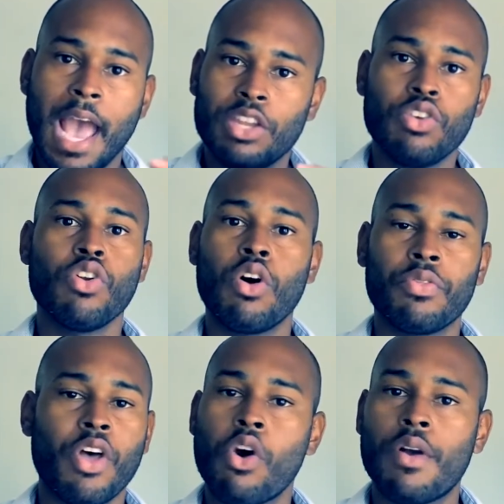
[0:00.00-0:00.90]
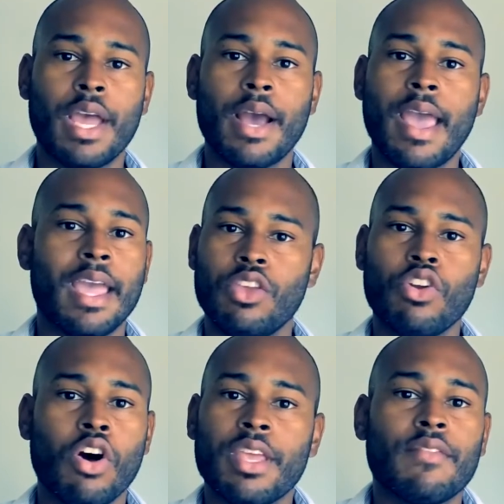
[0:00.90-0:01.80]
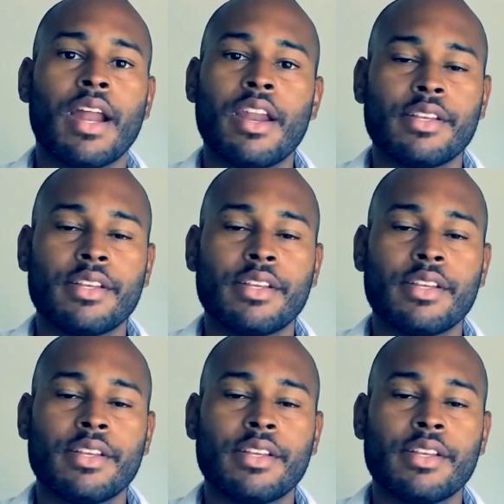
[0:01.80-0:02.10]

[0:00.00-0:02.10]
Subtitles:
and you don't even